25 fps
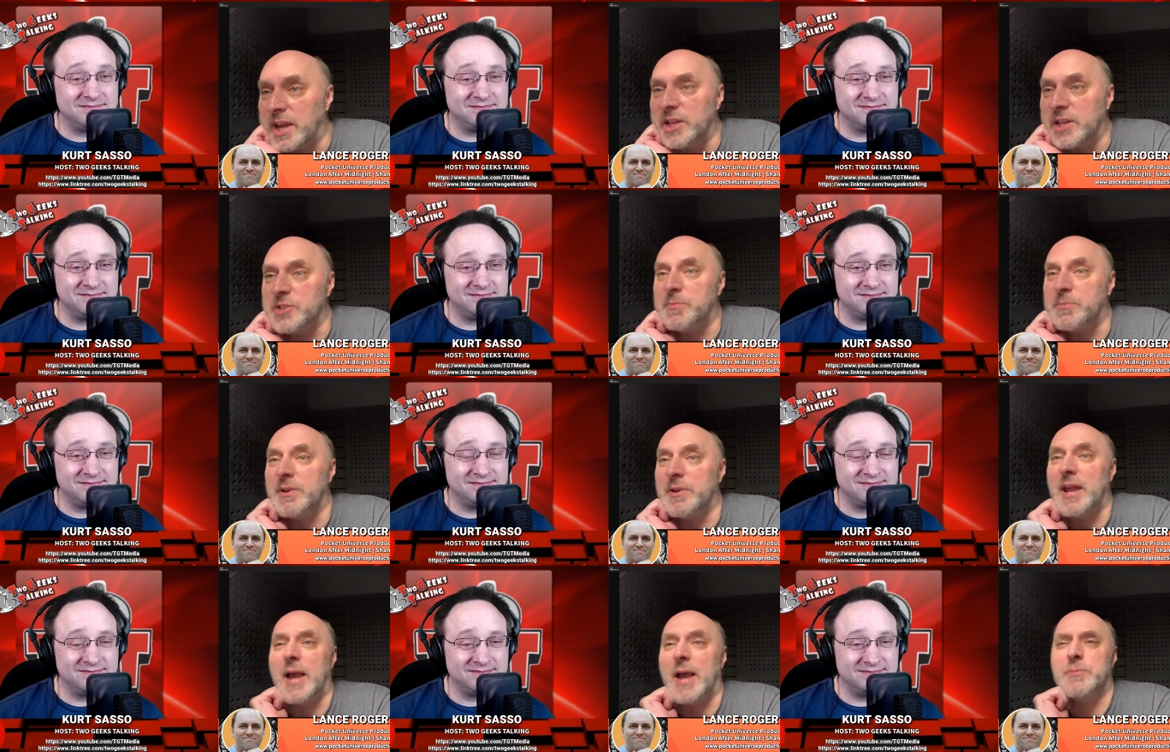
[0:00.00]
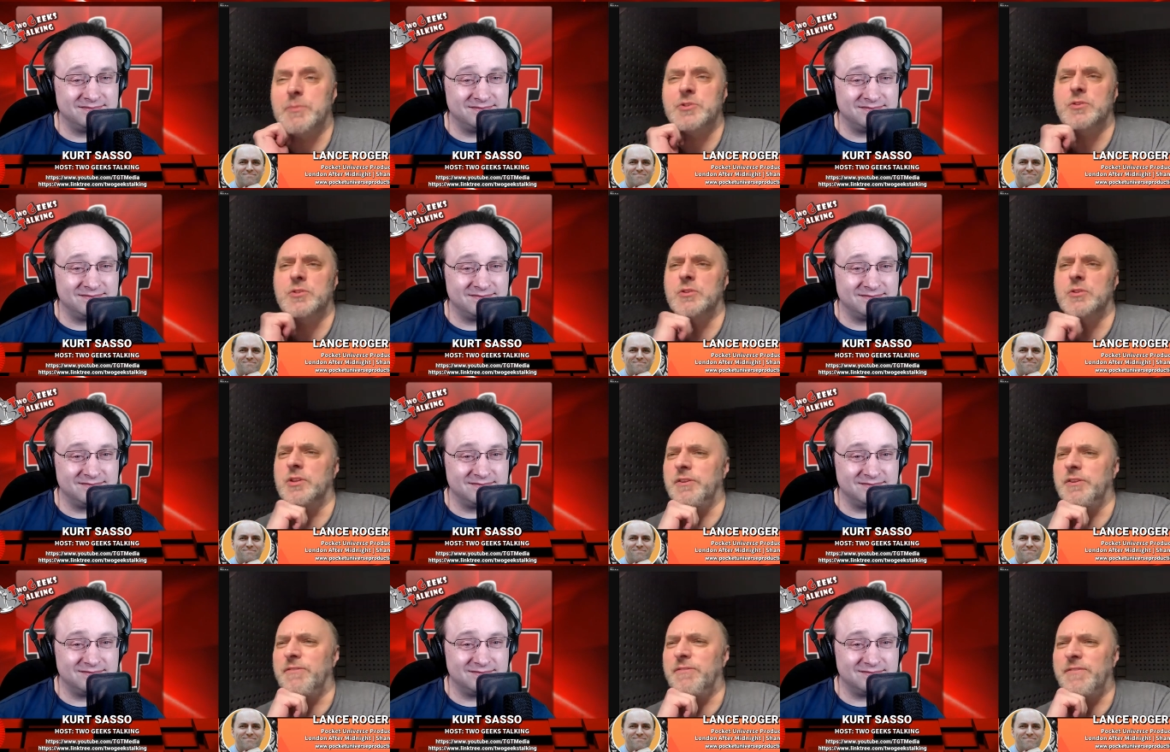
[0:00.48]
Speaker 1: been
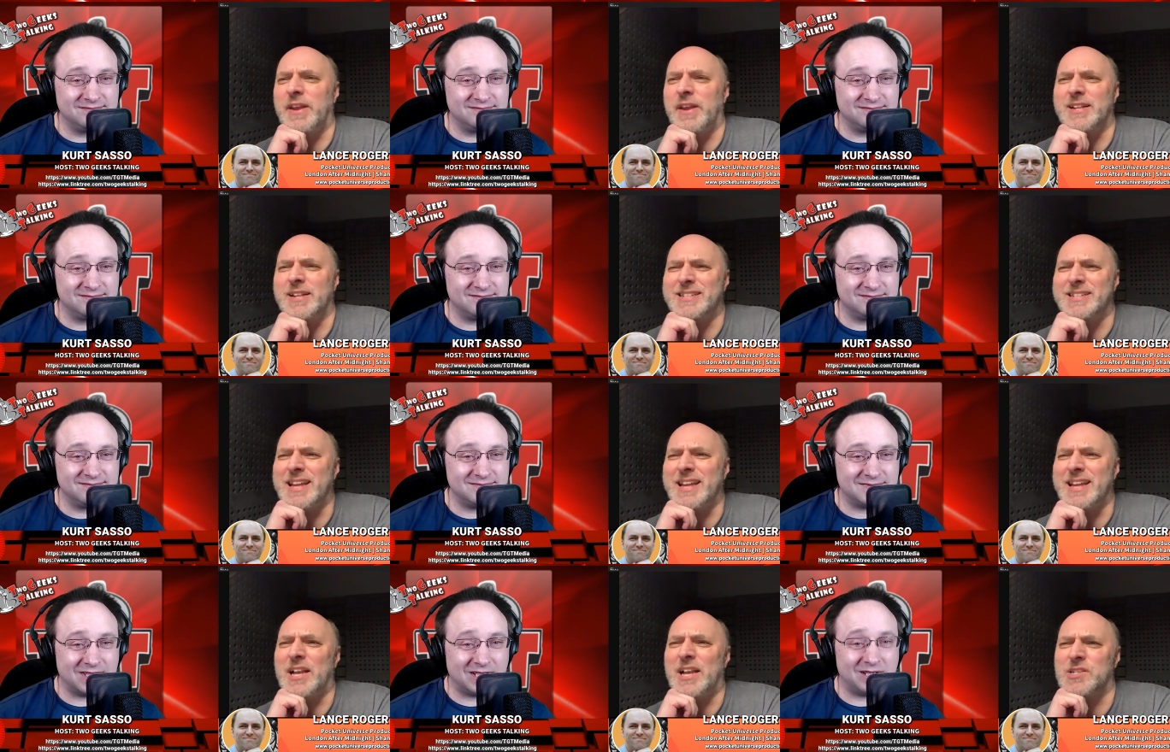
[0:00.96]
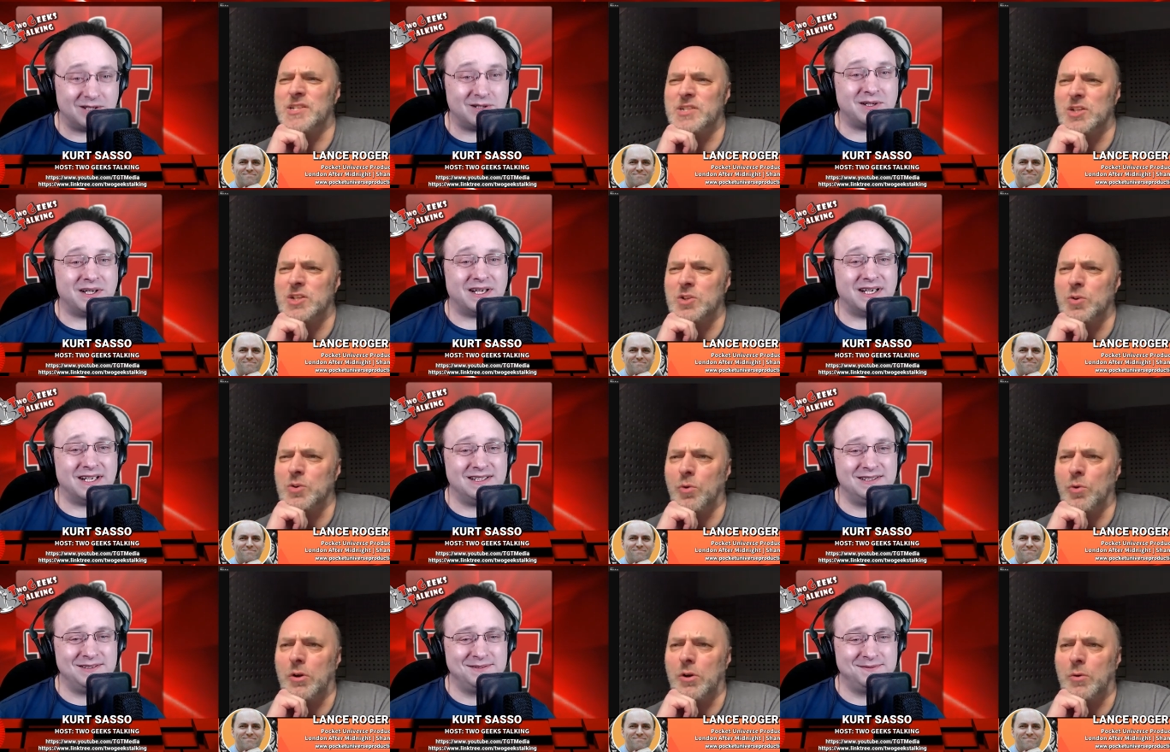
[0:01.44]
absolutely fantastic to
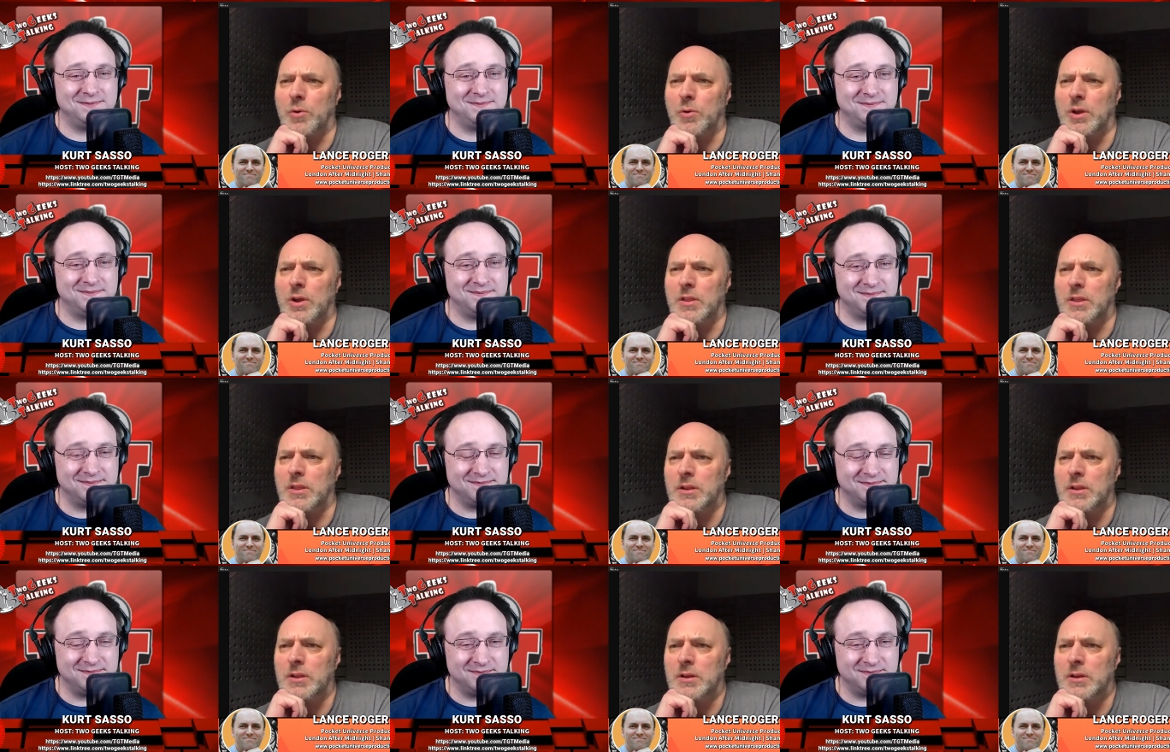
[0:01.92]
work with.